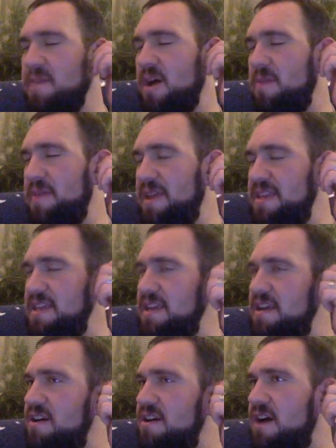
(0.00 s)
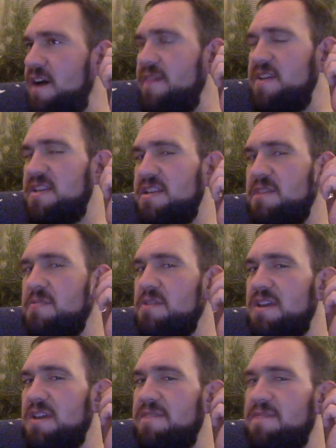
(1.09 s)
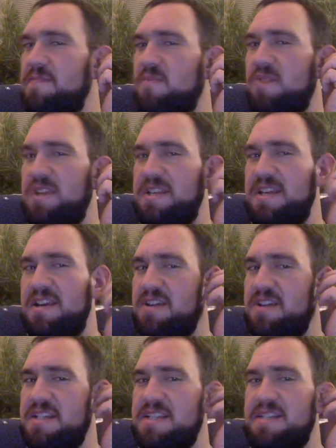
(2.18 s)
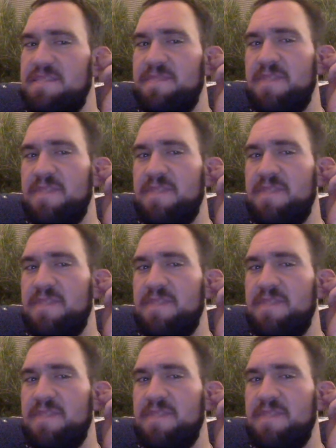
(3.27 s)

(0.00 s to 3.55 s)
Palpate the ear. Obviously, we're looking for point tenderness.